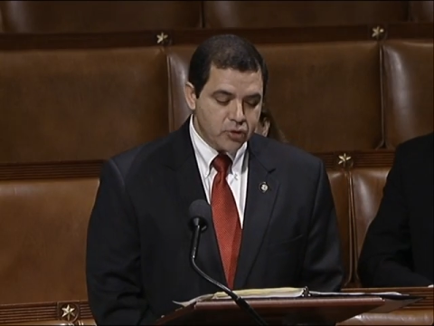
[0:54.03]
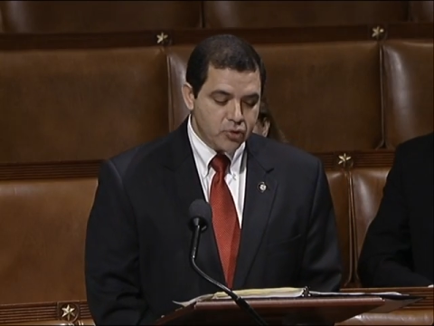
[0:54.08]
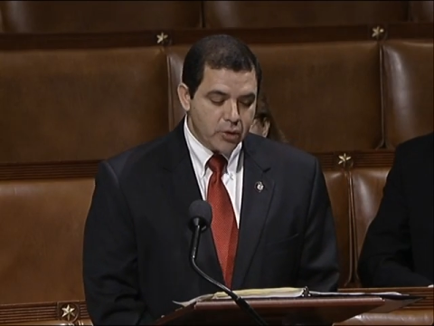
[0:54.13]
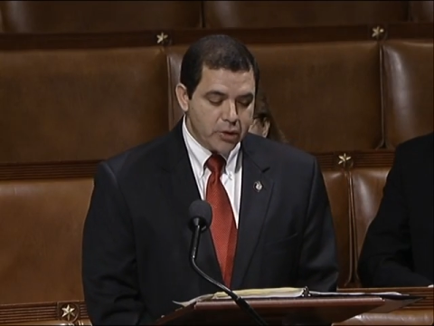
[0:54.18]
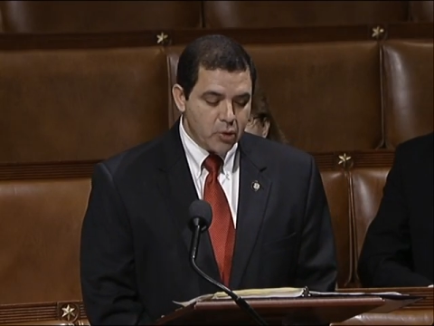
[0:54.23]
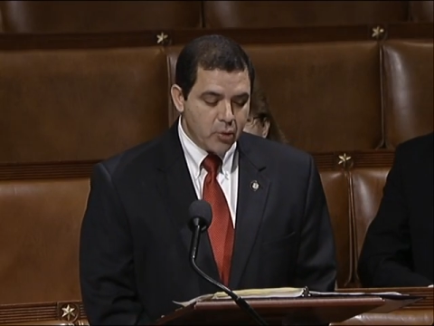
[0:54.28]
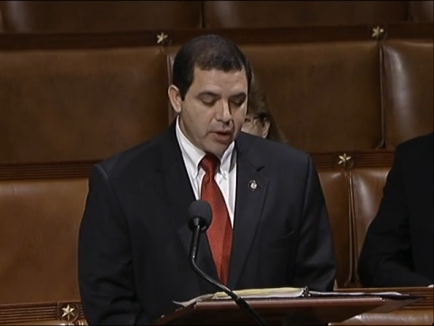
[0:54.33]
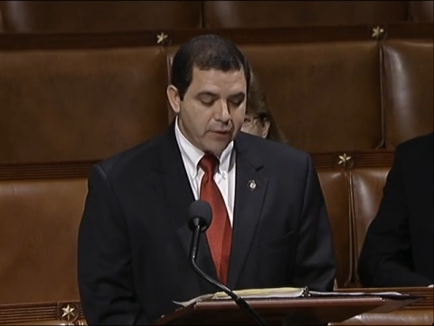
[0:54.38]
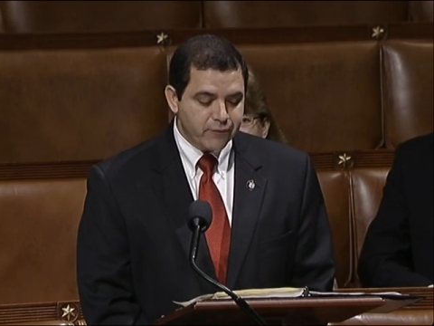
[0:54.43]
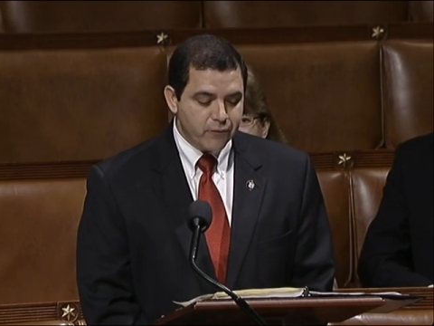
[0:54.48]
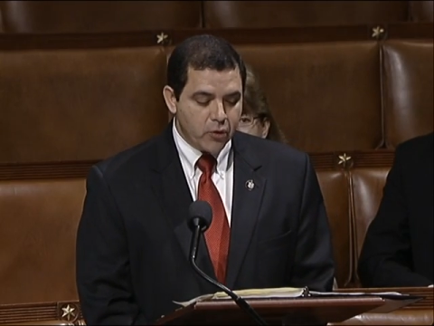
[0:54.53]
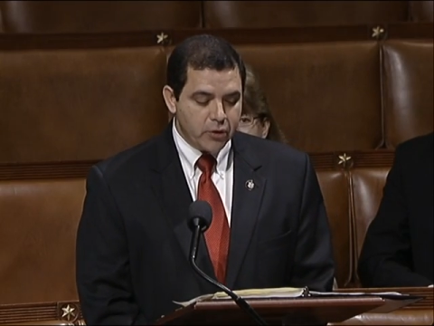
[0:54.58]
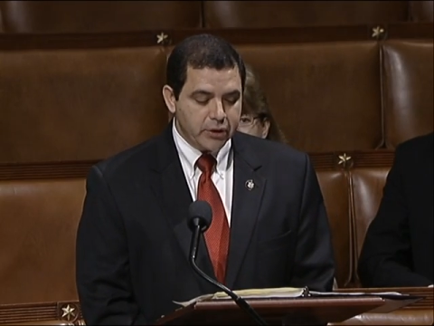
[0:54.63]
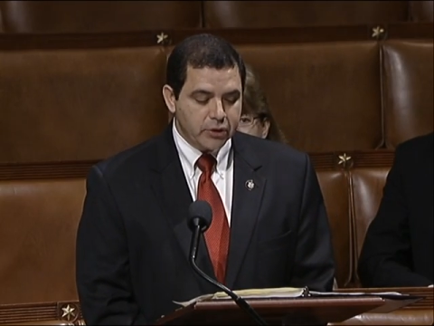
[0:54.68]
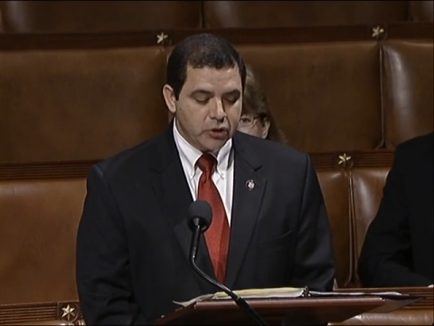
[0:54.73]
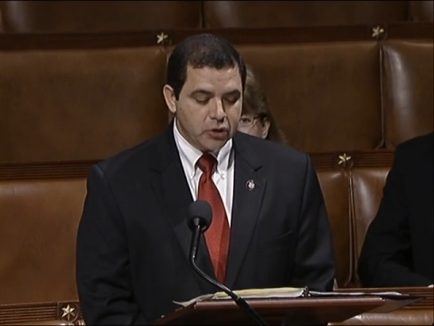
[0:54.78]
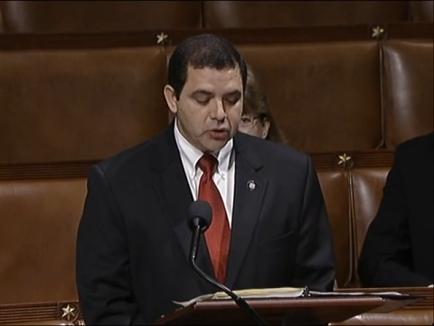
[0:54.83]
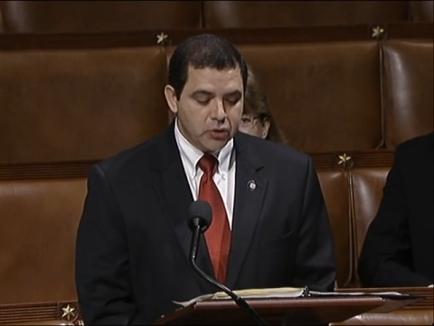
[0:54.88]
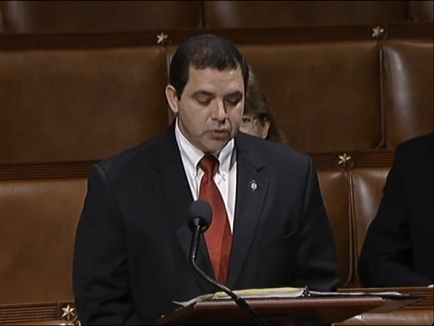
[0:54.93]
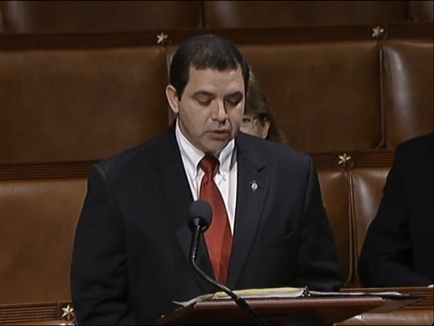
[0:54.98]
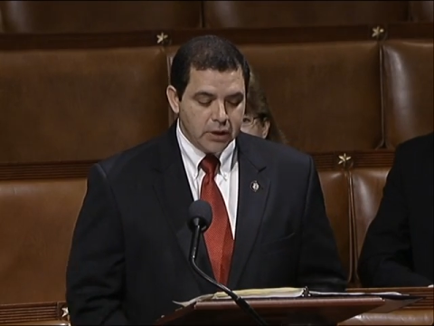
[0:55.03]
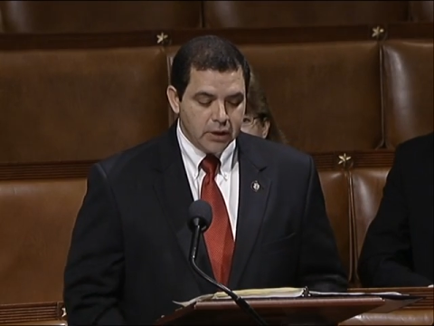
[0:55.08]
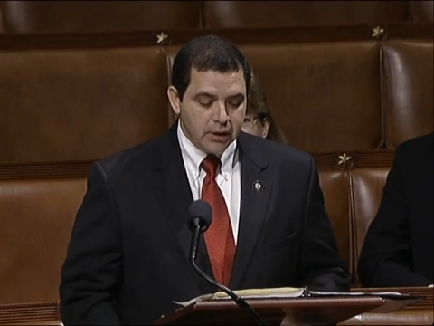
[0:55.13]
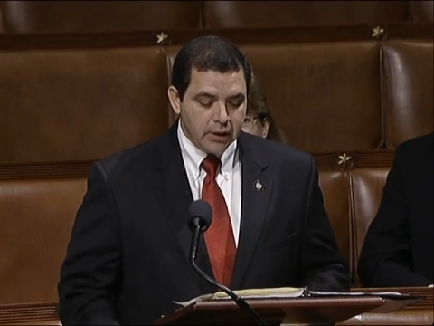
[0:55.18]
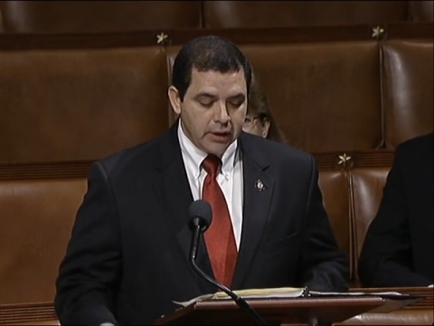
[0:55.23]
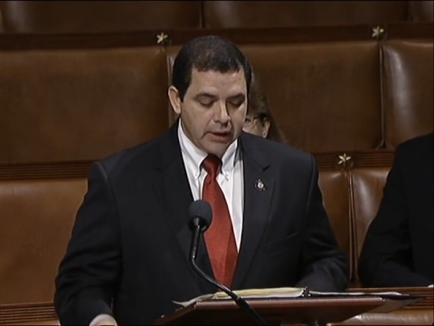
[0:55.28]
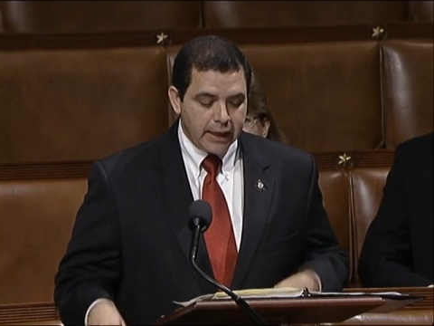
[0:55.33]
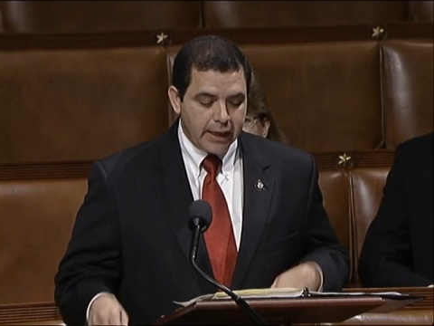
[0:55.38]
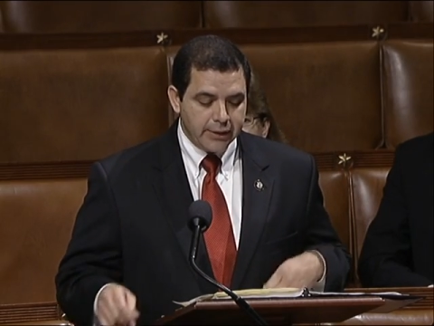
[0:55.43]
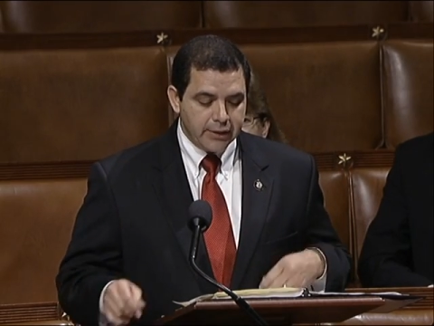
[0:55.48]
2142,
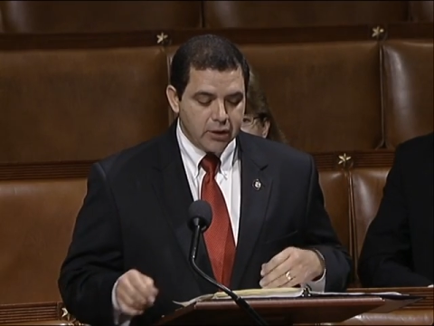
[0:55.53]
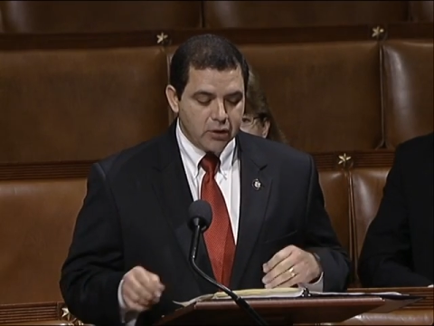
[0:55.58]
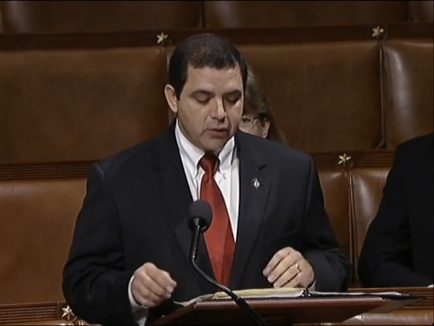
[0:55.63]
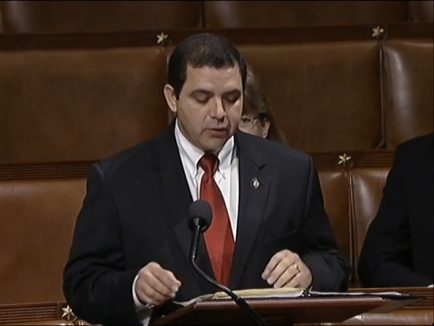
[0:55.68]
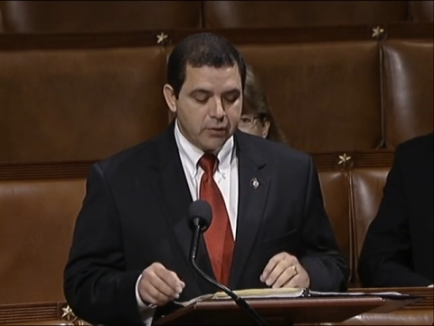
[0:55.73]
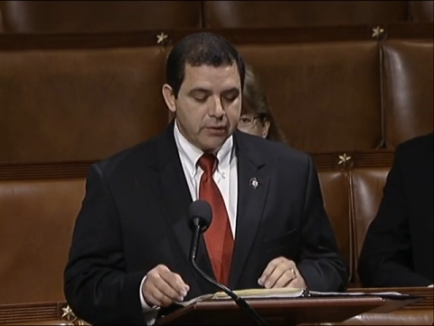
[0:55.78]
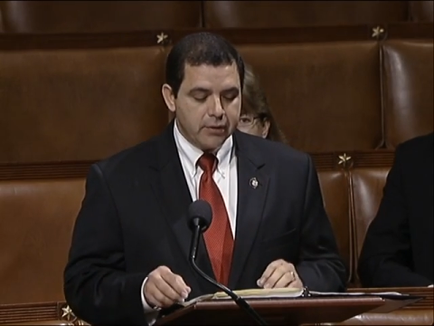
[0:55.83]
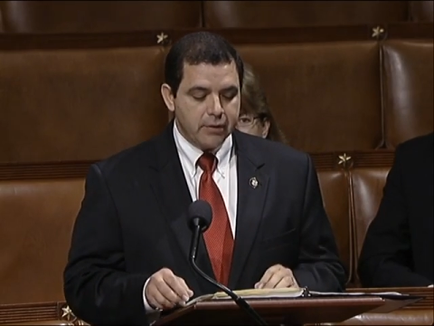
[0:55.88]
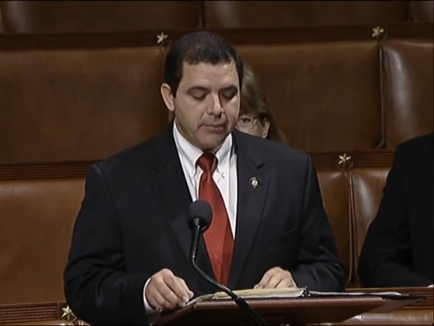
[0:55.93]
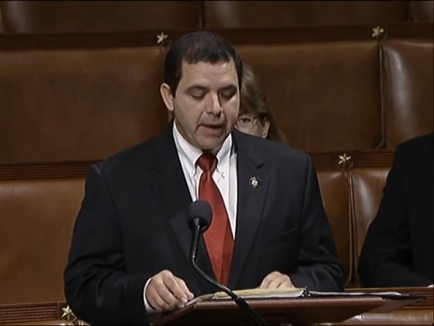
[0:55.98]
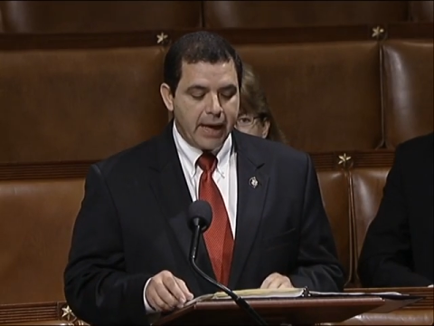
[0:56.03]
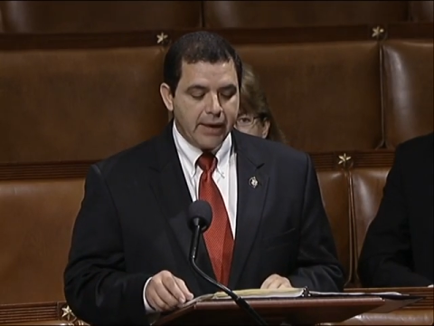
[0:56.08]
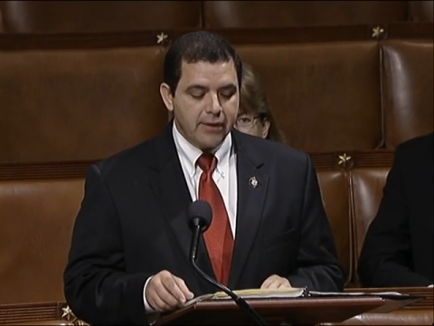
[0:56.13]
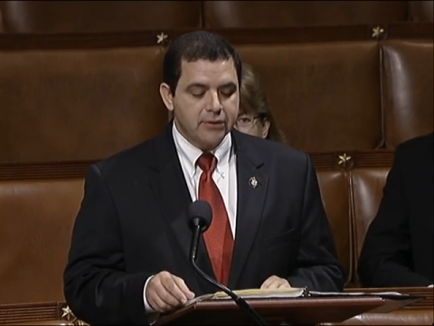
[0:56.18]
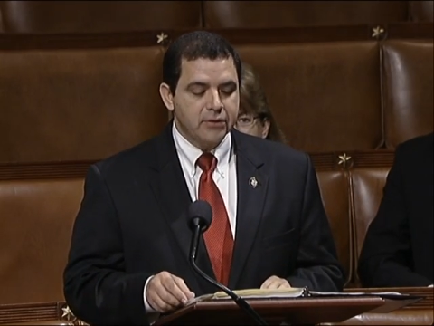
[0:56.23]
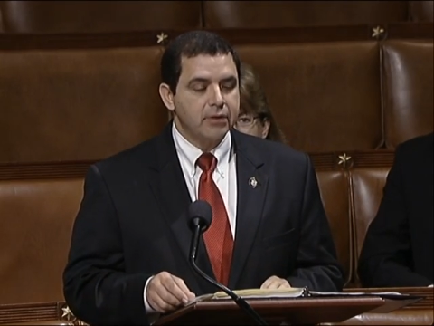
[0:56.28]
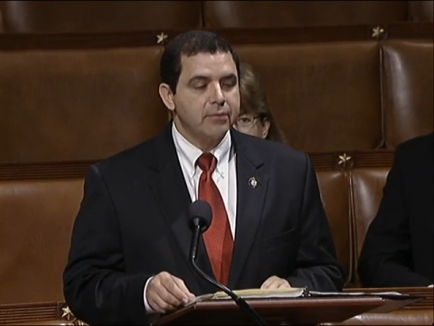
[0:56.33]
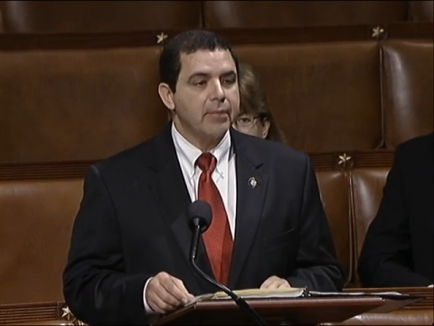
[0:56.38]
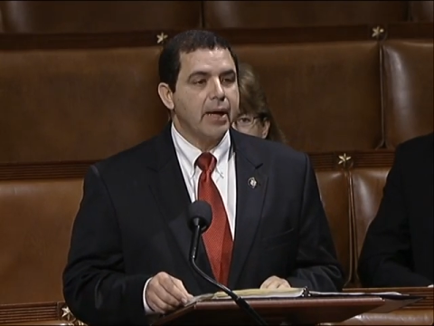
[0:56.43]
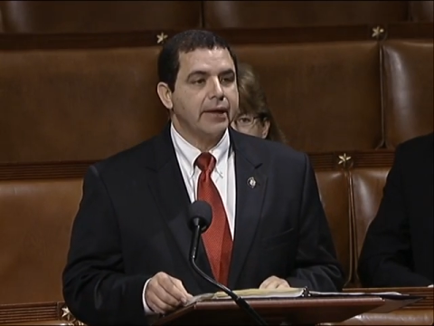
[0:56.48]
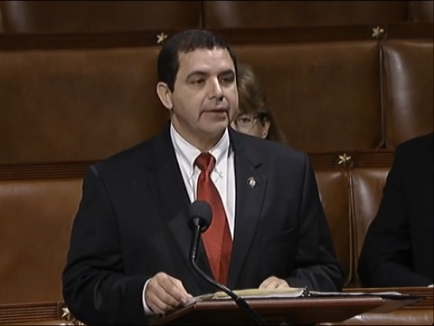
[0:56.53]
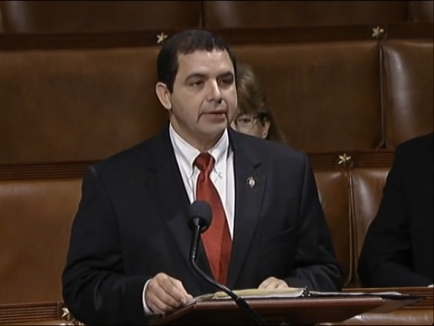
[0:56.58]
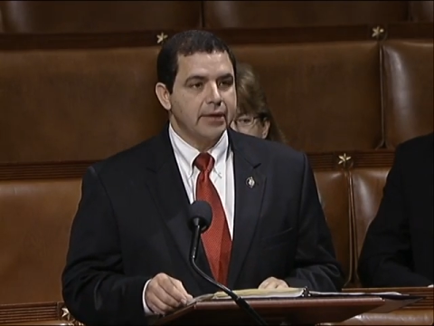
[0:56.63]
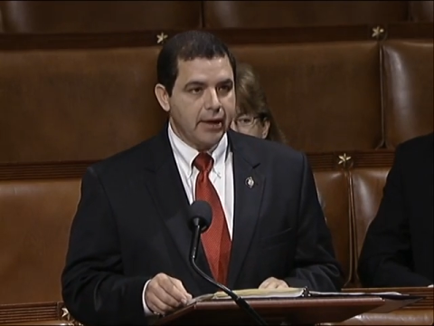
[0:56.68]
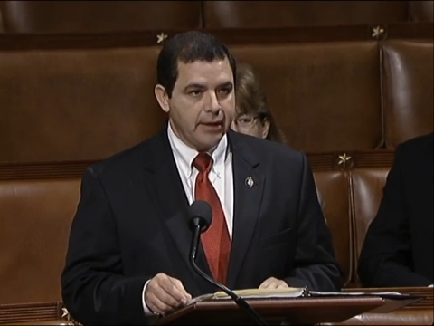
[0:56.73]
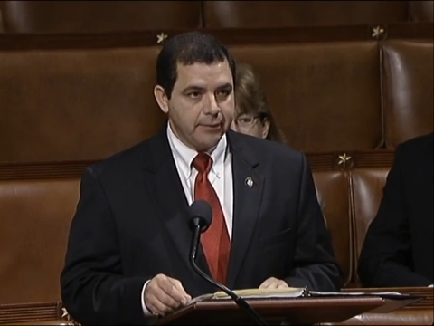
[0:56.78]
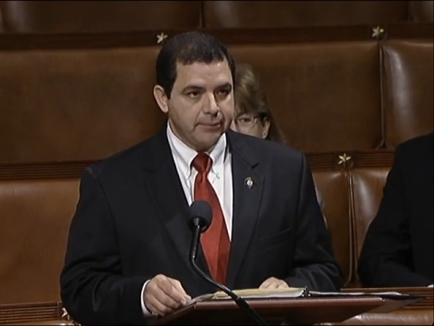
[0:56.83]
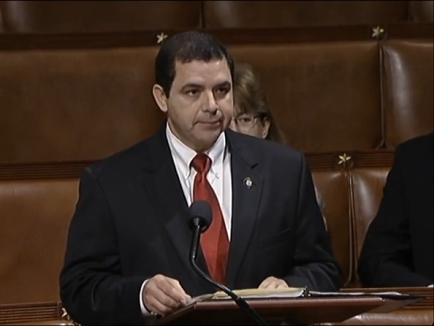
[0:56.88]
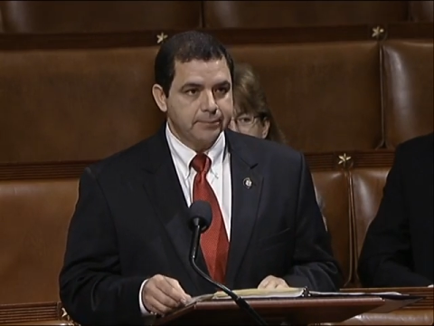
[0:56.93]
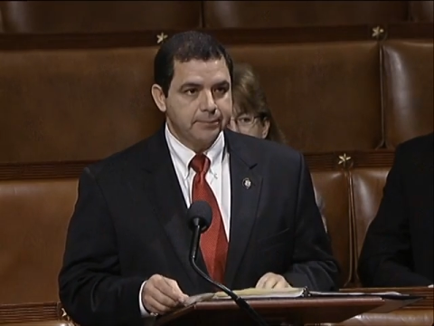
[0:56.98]
and I yield the balance of my time.